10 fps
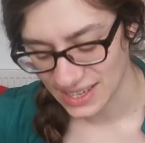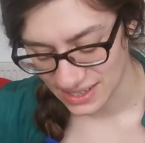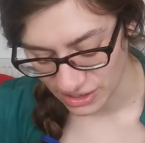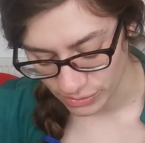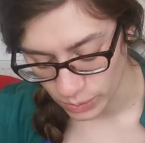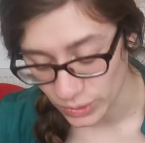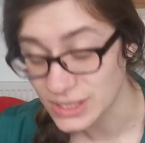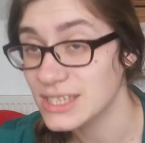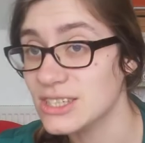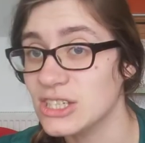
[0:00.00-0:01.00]
and I've been
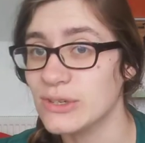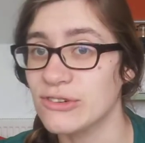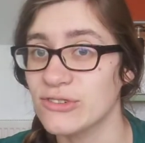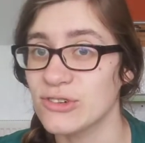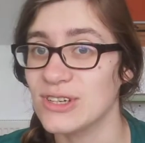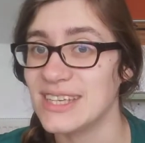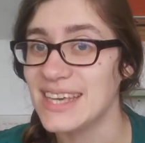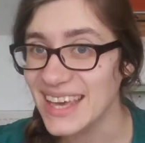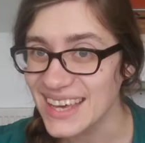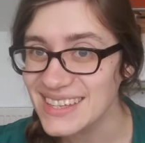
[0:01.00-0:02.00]
wanting to do one for
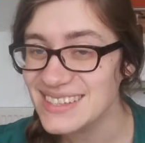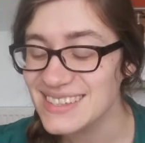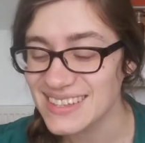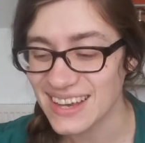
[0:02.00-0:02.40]
years.